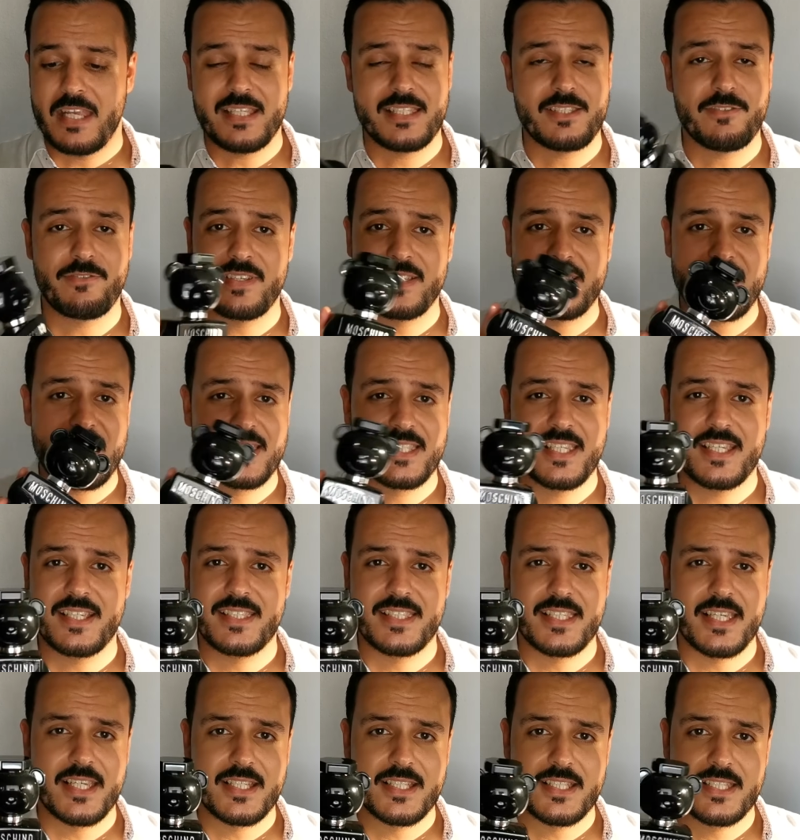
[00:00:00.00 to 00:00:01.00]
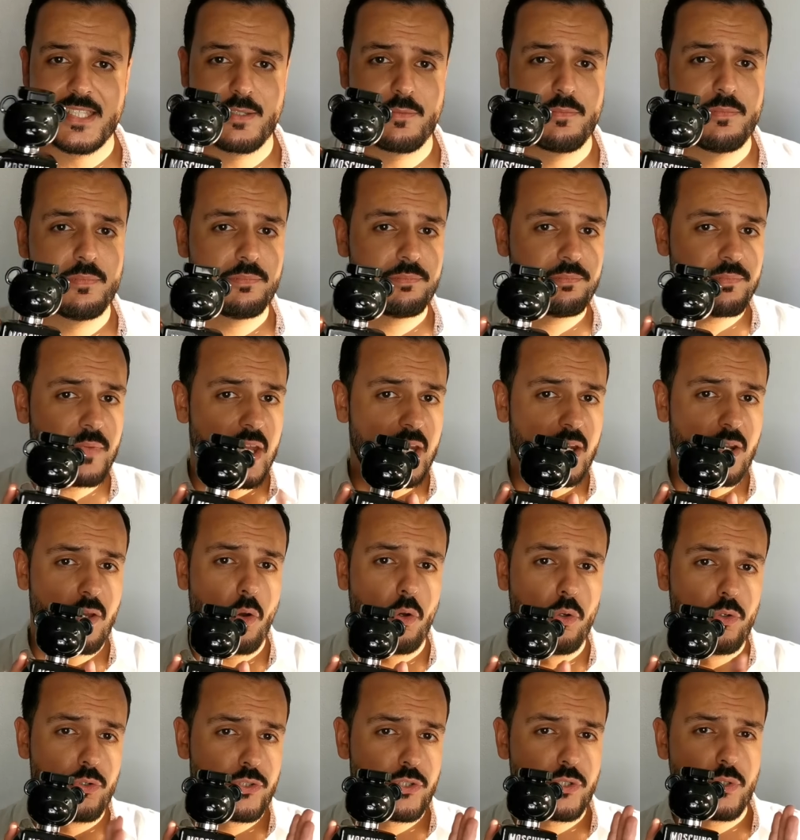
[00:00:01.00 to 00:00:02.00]
it's a fantastic scent and
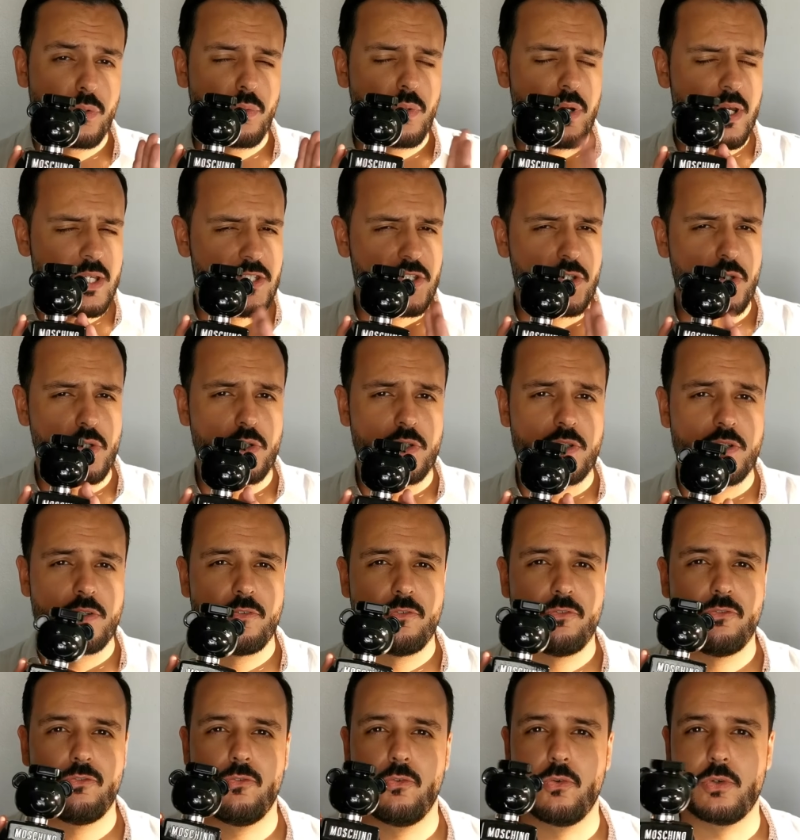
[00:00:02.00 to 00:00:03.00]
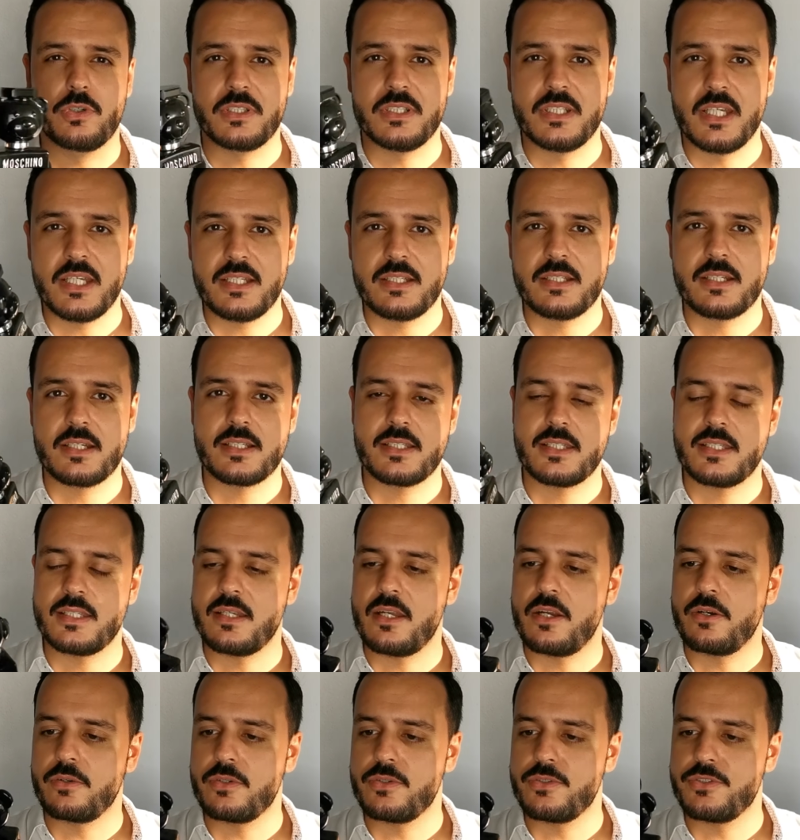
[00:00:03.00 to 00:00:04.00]
also it's good for date night
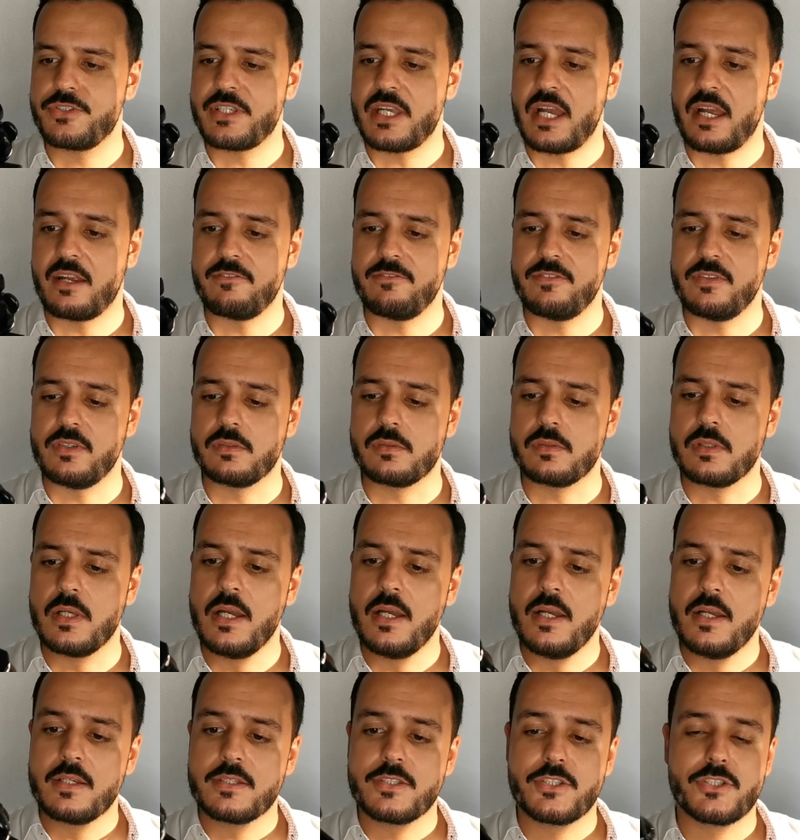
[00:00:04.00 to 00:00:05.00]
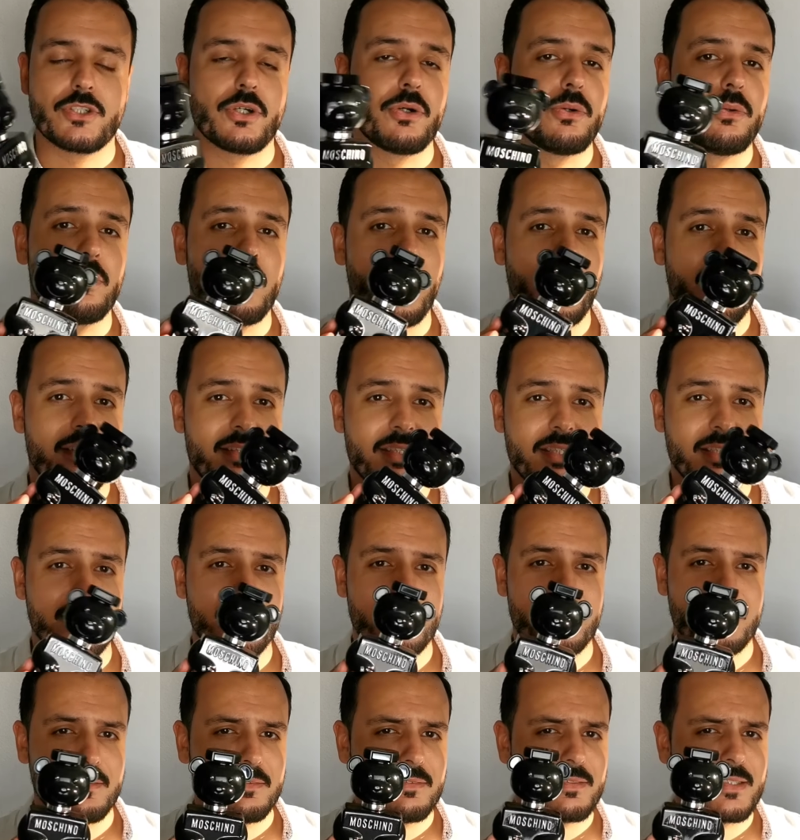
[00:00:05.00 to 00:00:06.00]
scenarios i feel so i
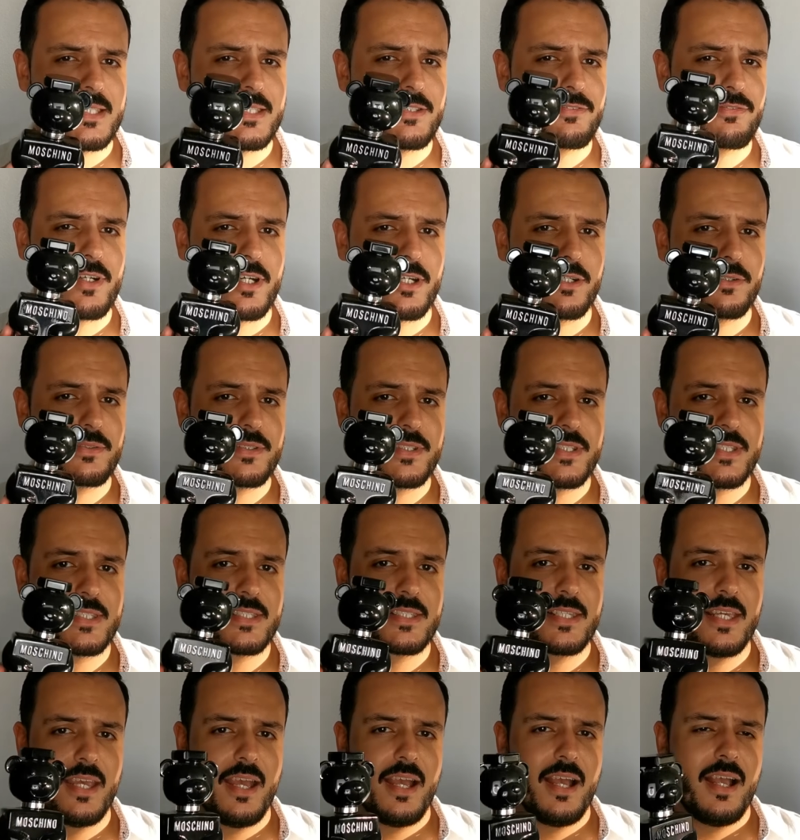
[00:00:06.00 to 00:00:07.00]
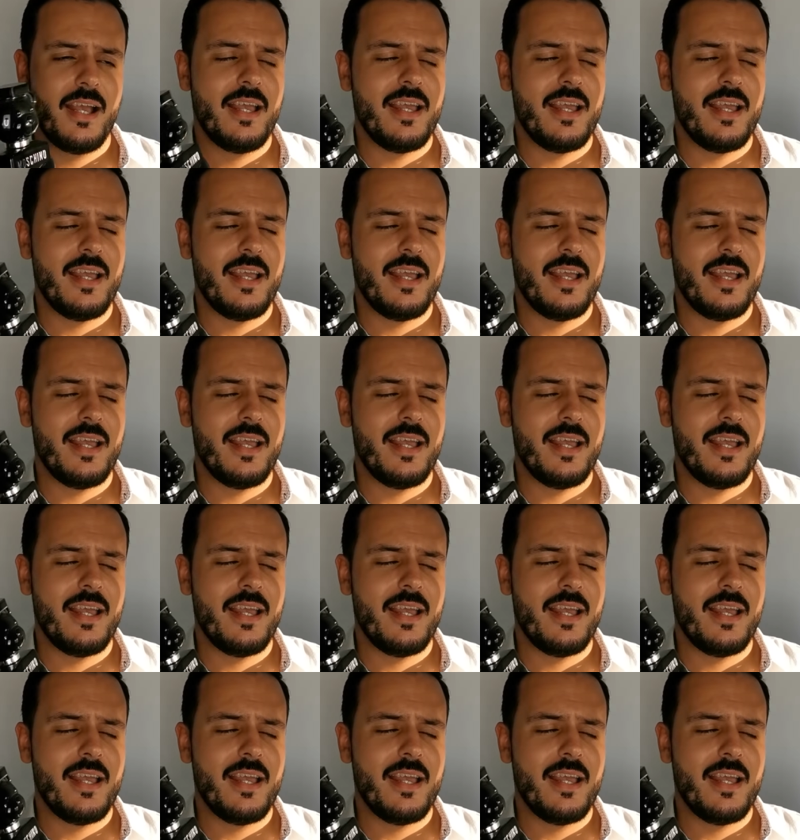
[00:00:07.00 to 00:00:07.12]
think this fragrance